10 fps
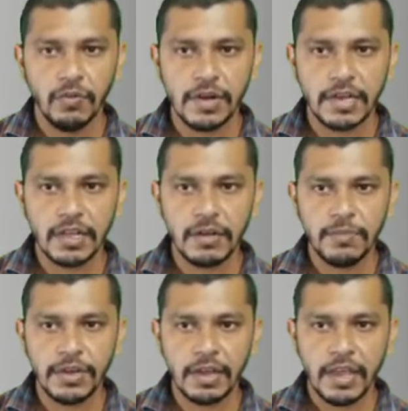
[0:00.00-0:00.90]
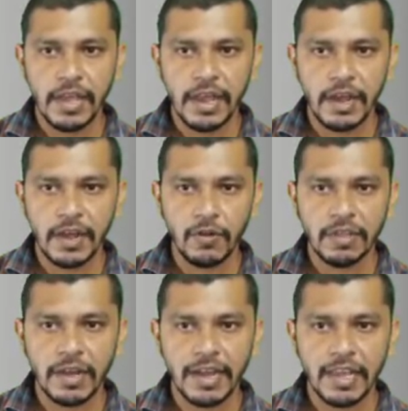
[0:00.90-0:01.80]
vertical plane, and right now
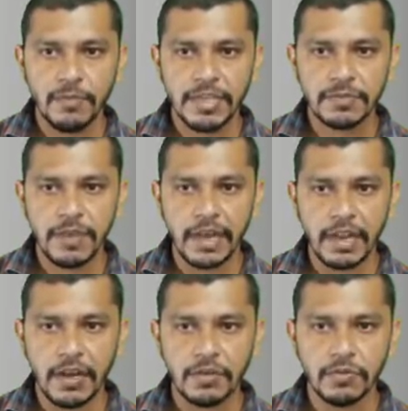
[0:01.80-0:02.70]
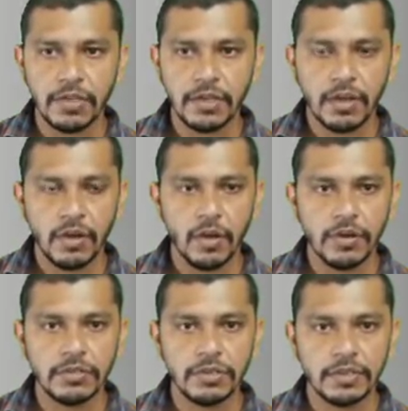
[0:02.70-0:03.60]
the line AB is parallel to the
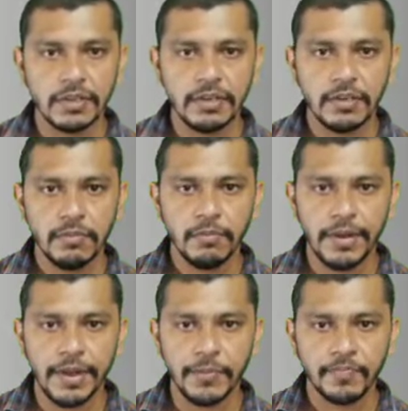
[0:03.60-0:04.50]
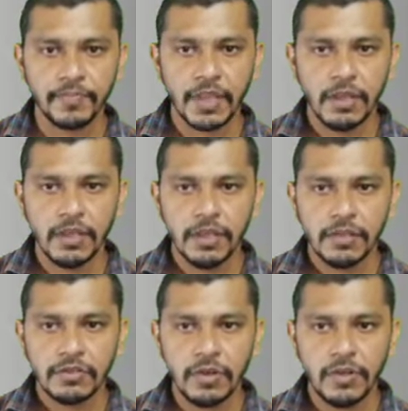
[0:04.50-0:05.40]
horizontal plane.
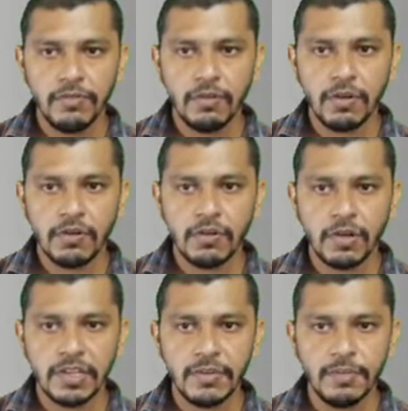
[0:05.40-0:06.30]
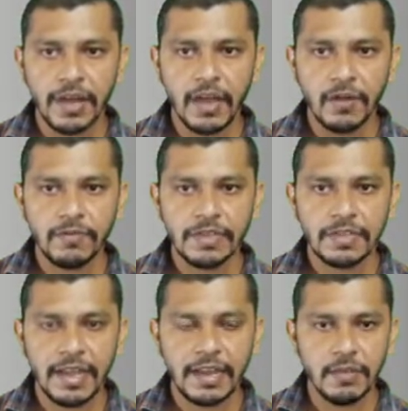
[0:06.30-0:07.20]
So if you want to draw the plan of
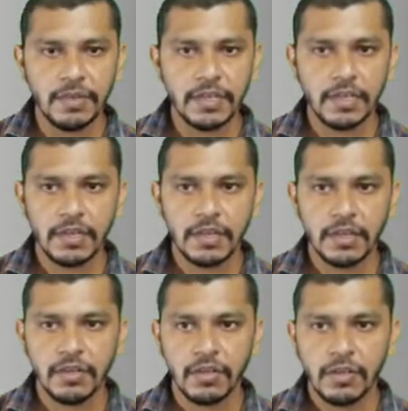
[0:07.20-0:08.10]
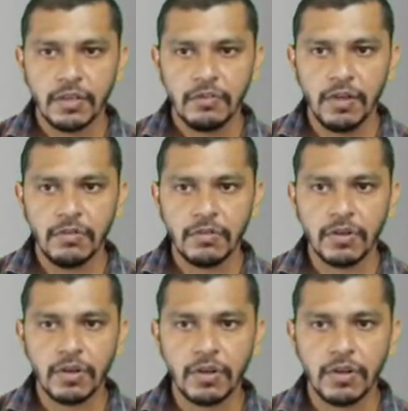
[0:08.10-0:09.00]
this line AB, we have to
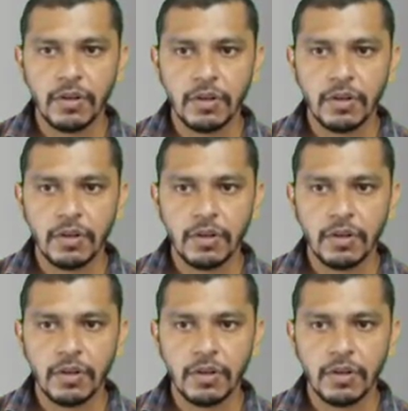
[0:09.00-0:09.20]
draw